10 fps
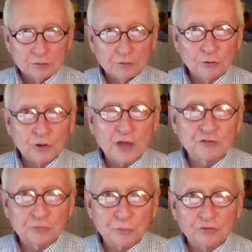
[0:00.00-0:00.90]
your
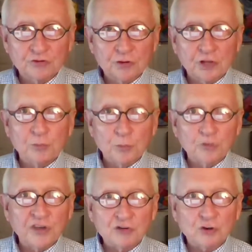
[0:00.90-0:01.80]
customers and your
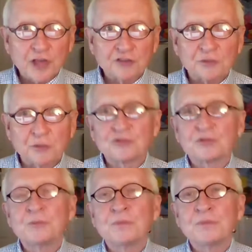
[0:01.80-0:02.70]
potential customers.
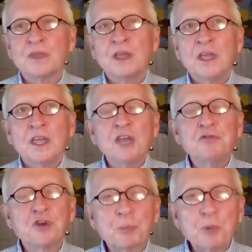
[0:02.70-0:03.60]
If
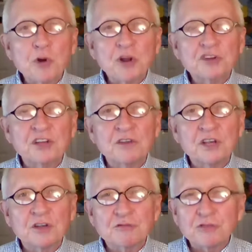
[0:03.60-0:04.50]
you're a
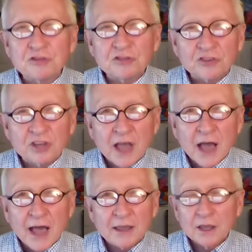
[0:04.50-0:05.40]
productivity and efficiency
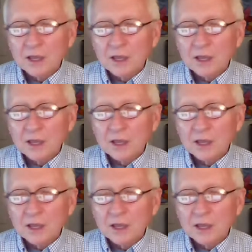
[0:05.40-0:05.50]
guy